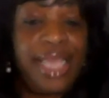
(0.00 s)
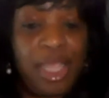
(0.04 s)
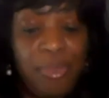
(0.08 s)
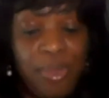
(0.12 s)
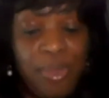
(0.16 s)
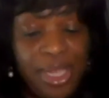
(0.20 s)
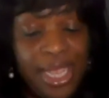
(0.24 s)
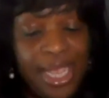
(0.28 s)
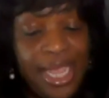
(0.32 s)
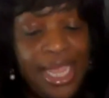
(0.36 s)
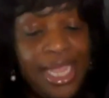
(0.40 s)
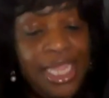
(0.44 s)

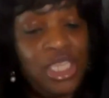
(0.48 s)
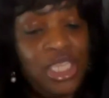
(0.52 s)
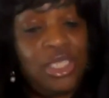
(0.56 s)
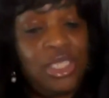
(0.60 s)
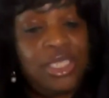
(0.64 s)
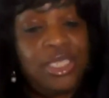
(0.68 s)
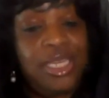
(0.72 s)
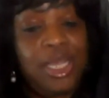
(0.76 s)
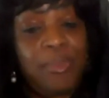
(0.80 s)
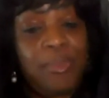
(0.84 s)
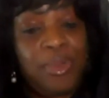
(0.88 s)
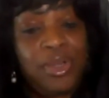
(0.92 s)
Gave me an
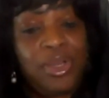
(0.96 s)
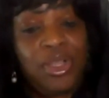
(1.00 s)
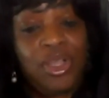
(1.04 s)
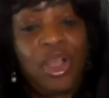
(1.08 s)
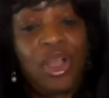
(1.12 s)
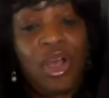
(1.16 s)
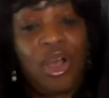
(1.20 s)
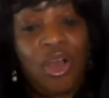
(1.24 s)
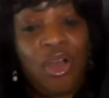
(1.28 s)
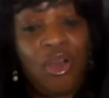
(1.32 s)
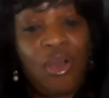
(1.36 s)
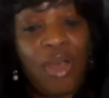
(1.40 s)
agent's number
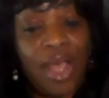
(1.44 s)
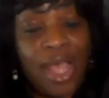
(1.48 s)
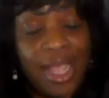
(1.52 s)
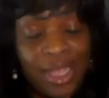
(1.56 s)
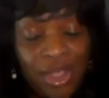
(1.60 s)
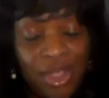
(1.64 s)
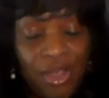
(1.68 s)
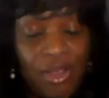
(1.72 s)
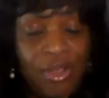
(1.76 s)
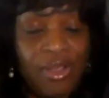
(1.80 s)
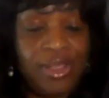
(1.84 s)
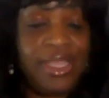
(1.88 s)
to call.
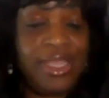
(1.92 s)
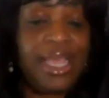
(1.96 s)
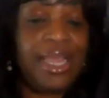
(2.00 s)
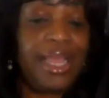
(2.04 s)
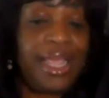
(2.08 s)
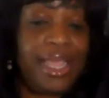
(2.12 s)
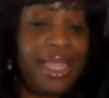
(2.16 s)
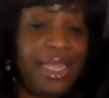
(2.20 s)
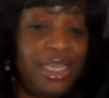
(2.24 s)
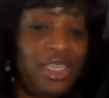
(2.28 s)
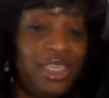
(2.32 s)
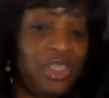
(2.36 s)
I called
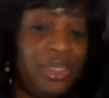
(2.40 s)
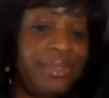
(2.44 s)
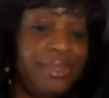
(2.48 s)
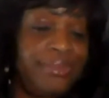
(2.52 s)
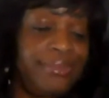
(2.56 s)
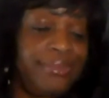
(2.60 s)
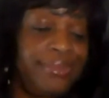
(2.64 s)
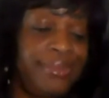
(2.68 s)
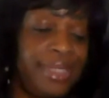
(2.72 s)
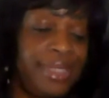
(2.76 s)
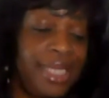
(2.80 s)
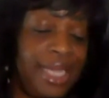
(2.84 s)
that
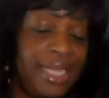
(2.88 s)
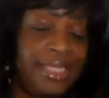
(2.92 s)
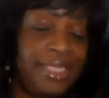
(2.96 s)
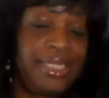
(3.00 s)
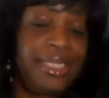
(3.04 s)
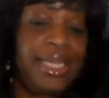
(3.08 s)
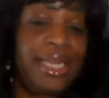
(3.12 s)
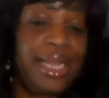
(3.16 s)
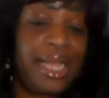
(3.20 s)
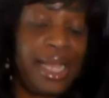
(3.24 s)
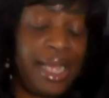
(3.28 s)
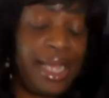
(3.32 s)
agent. I
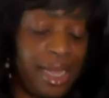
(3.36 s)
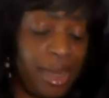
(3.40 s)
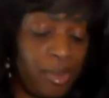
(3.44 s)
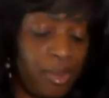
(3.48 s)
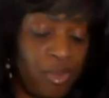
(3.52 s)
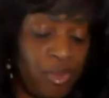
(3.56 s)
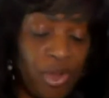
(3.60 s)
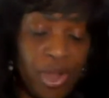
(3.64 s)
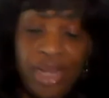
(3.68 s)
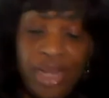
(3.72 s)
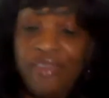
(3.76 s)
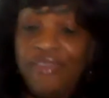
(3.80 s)
said, I
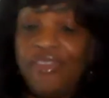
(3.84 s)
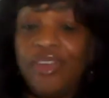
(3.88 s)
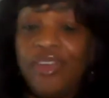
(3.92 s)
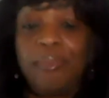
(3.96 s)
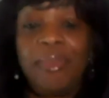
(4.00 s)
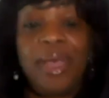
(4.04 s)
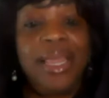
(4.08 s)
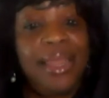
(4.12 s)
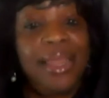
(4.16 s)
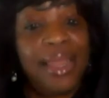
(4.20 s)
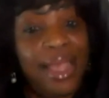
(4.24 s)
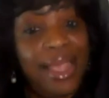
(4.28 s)
am running for
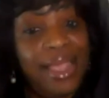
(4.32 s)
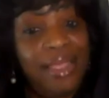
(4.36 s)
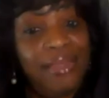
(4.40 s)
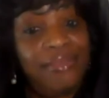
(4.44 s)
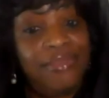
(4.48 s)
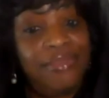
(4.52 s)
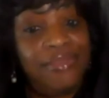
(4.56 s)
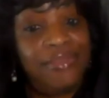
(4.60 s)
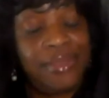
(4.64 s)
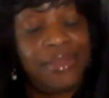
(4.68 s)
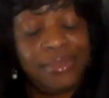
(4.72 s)
my life.